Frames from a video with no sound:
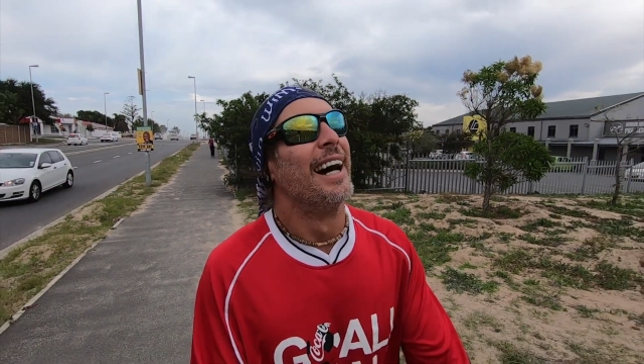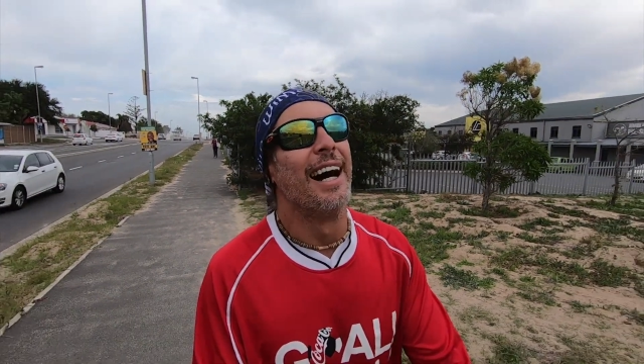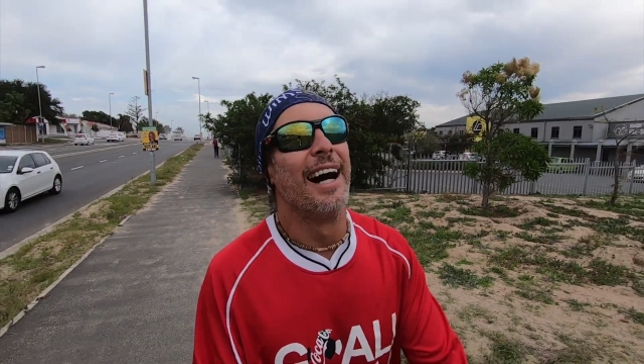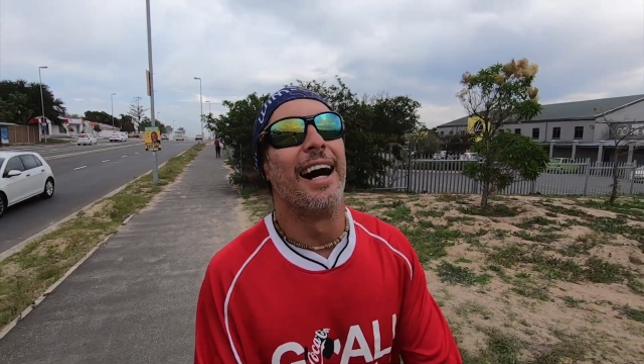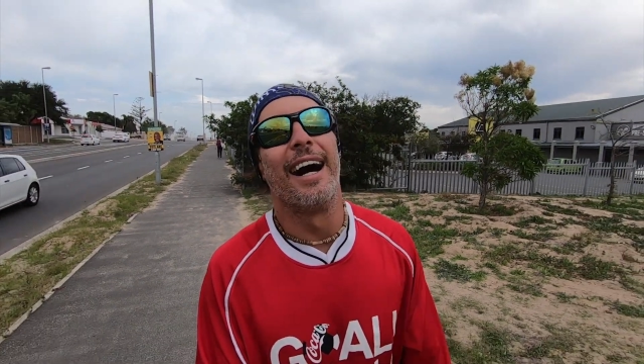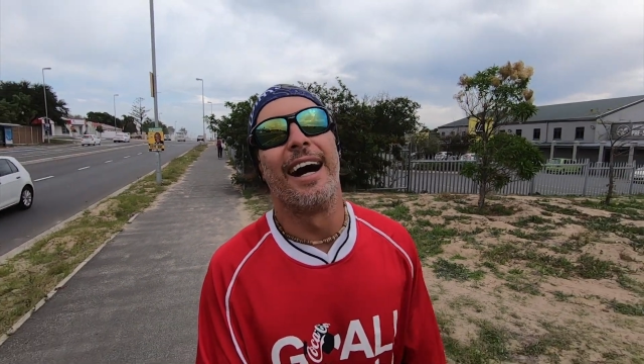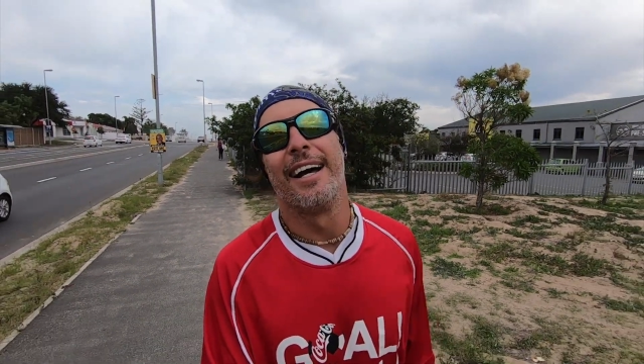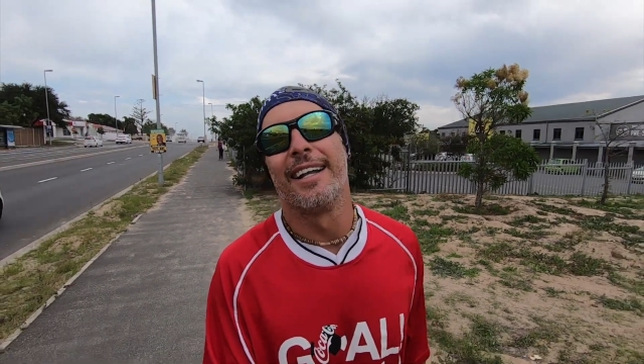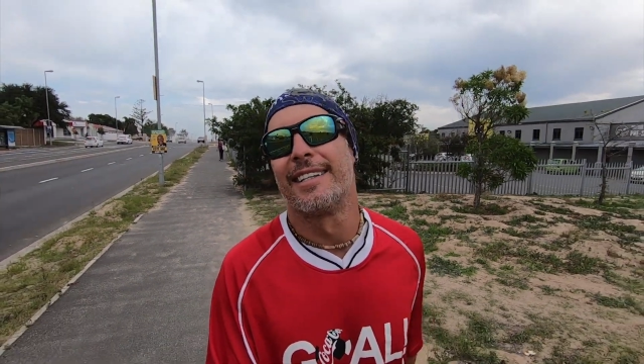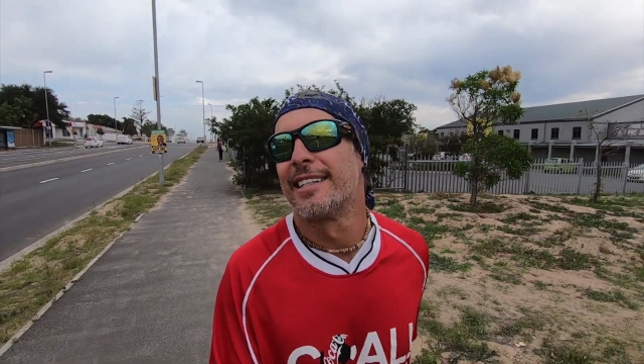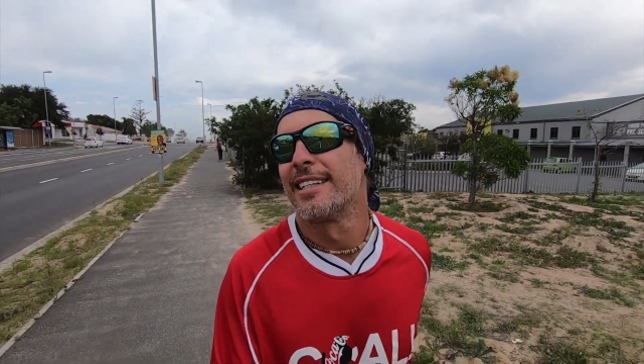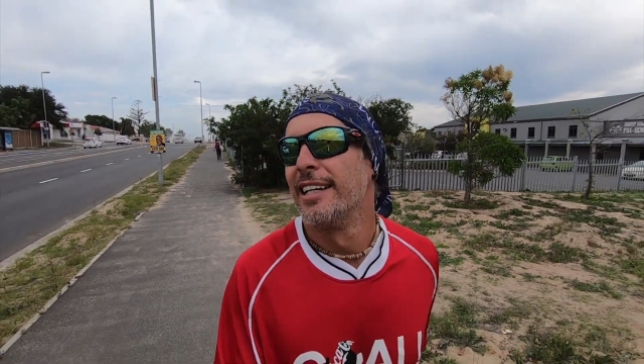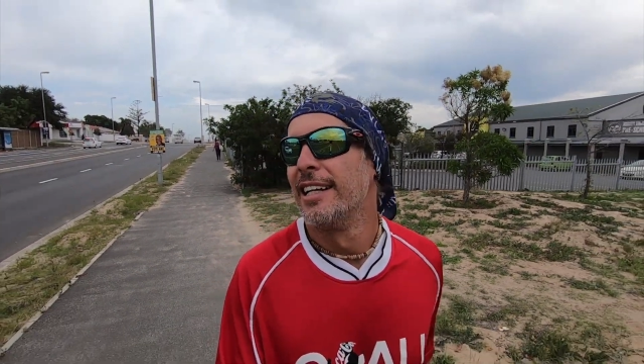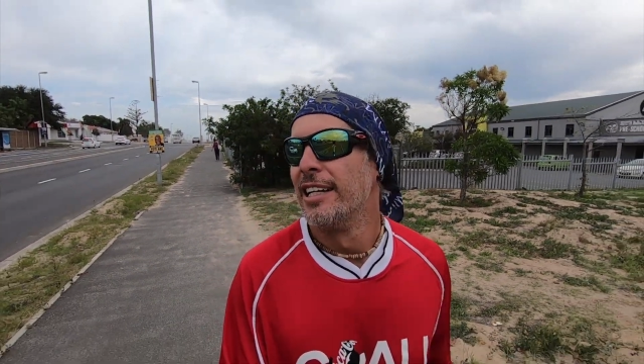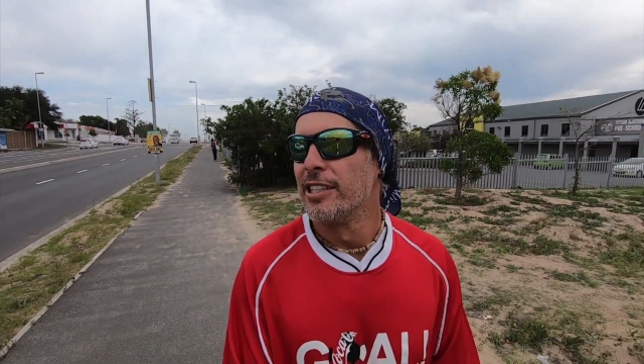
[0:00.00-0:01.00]

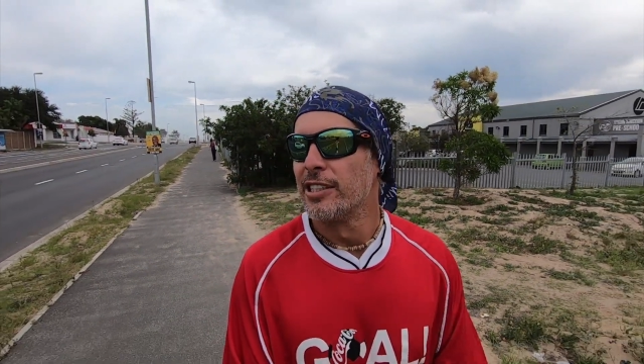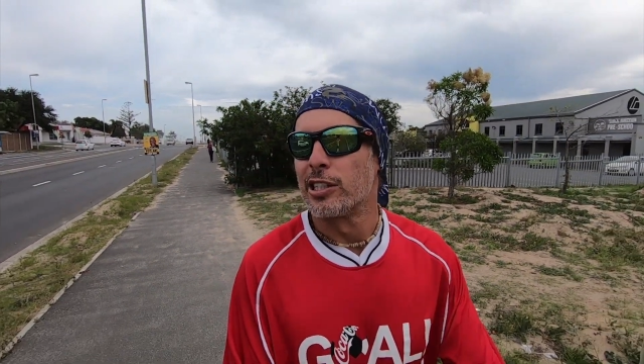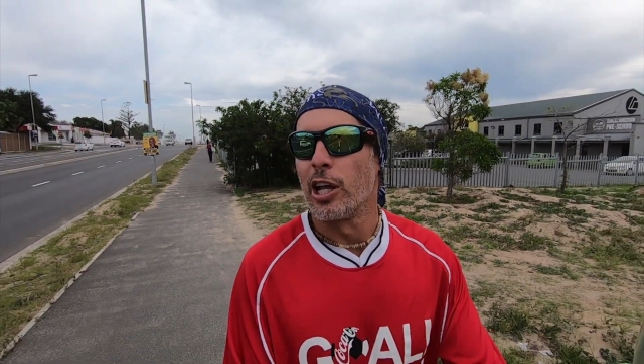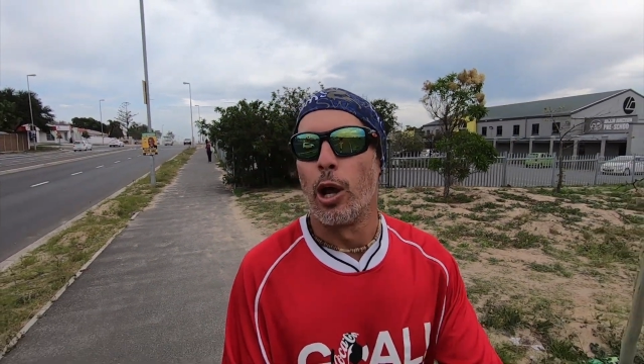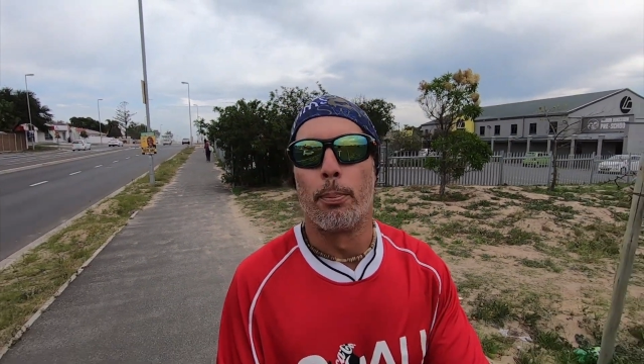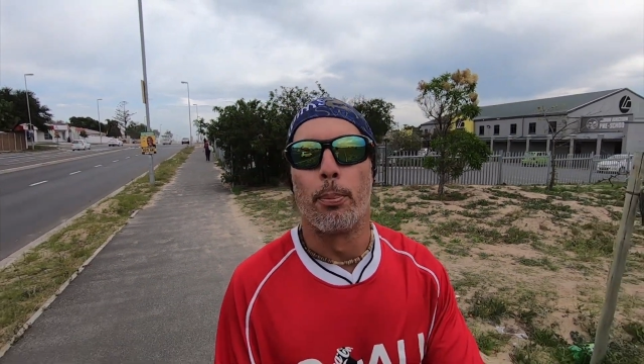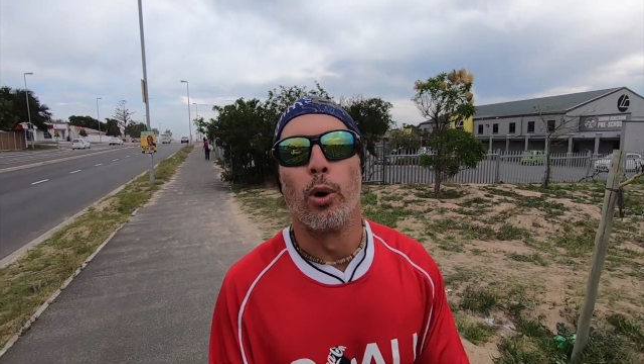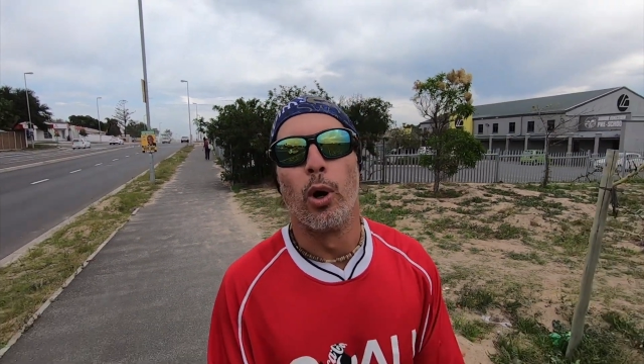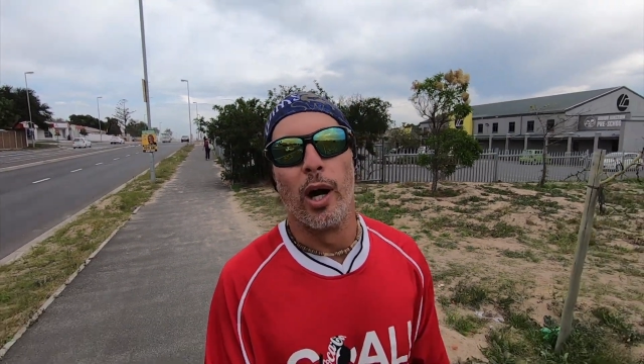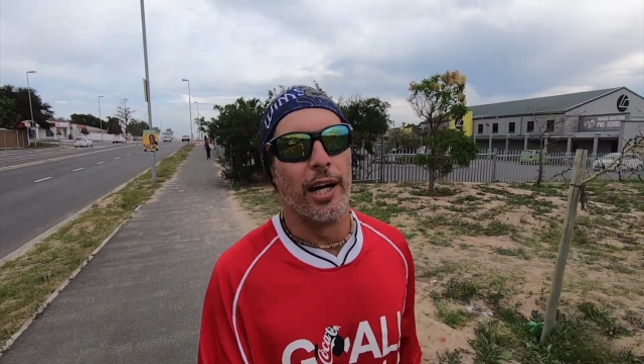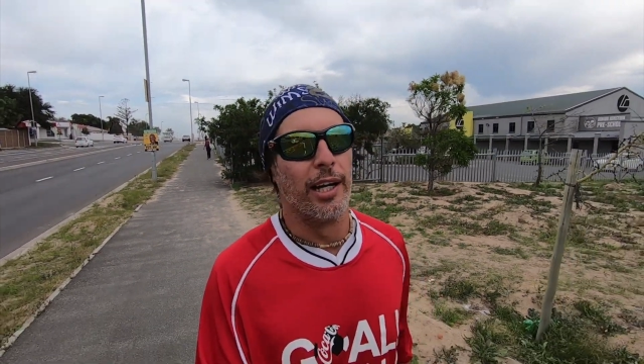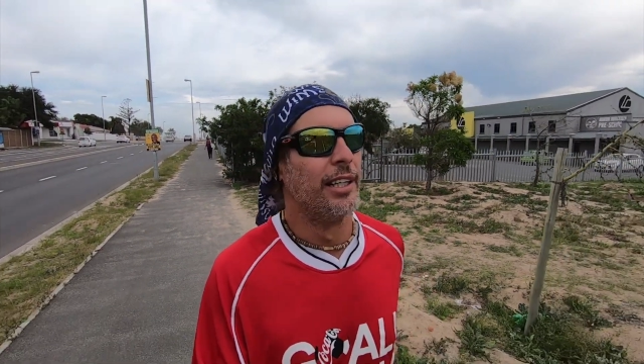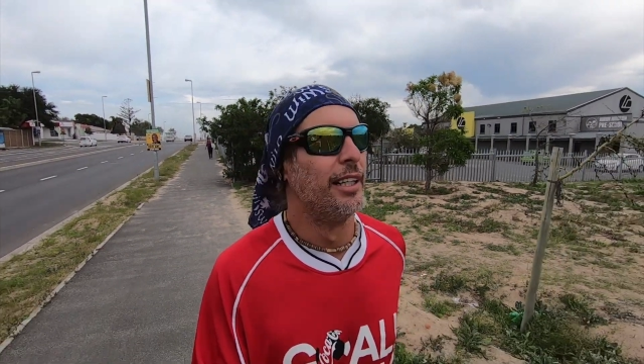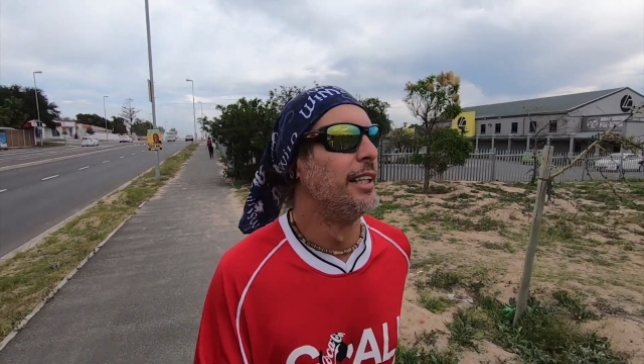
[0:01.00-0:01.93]
So poor.